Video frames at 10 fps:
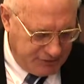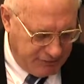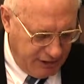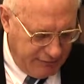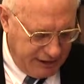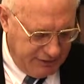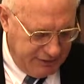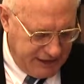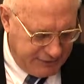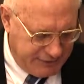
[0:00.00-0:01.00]
shall go out and
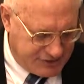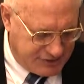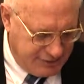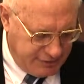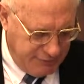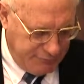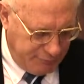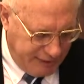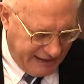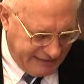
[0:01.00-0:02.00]
gather a certain
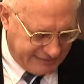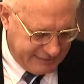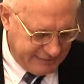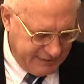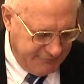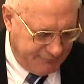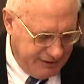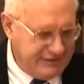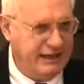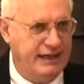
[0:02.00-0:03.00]
rate
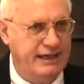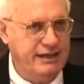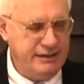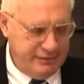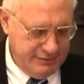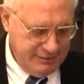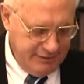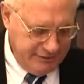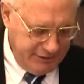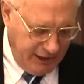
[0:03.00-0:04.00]
every day,
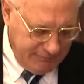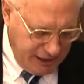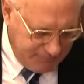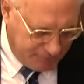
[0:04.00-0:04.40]
that I may